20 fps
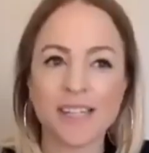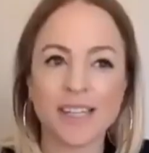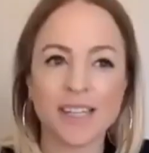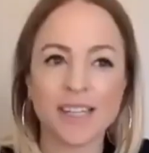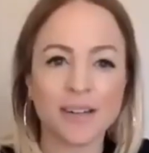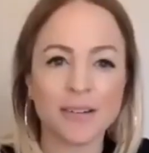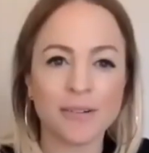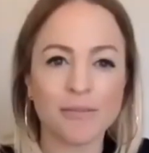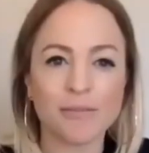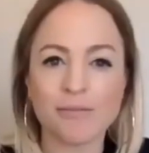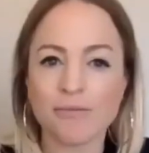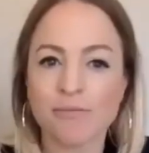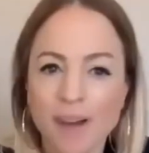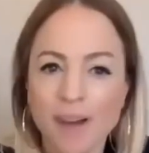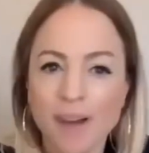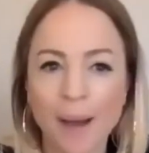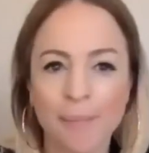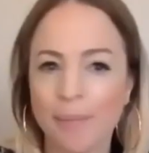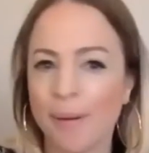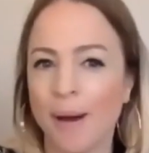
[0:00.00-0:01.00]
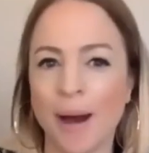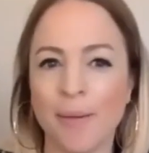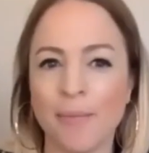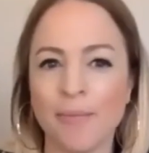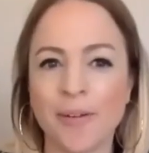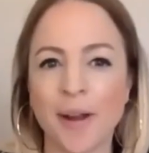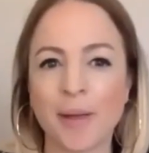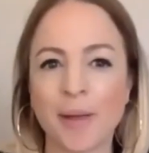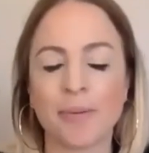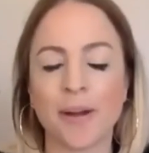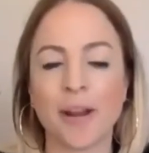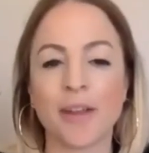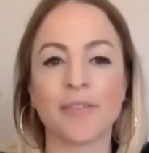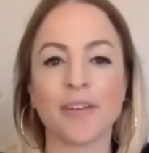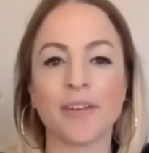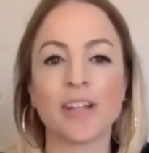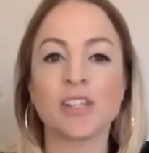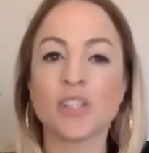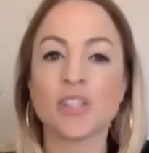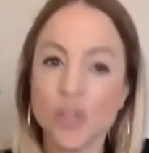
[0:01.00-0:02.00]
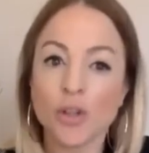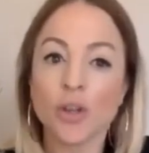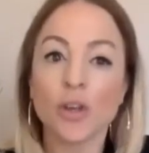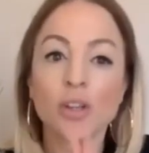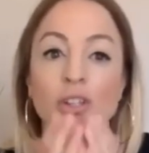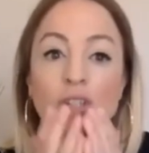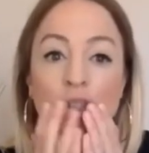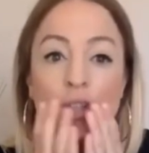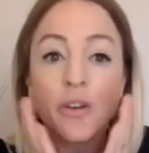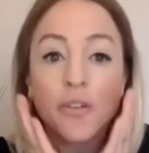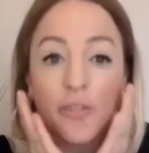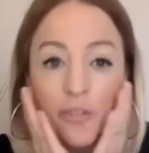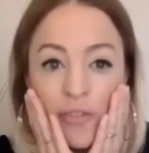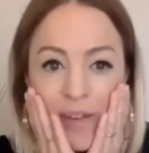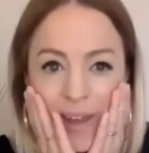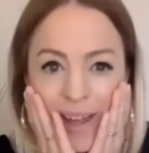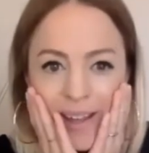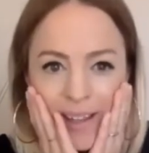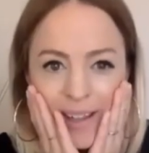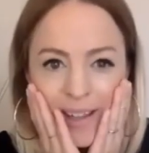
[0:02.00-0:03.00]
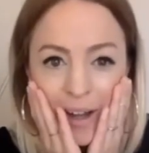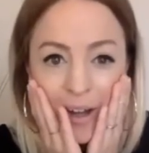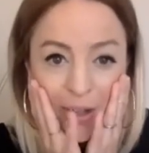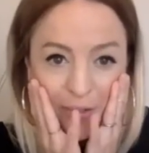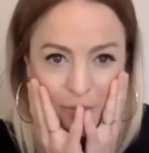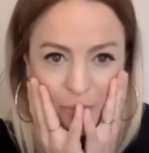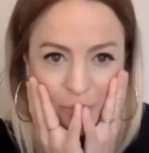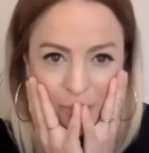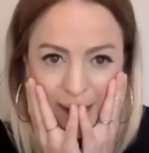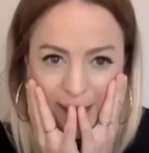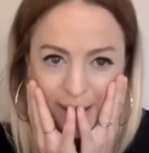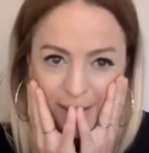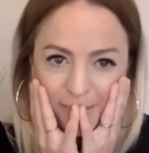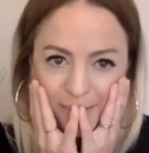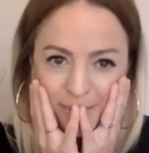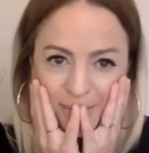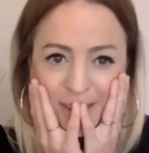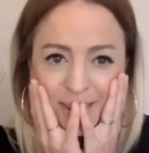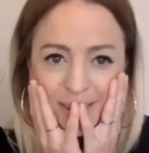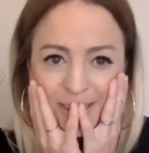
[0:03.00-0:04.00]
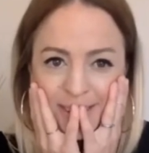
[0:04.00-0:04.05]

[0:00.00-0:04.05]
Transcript: going to wrap up very briefly. Do you feel overwhelmed?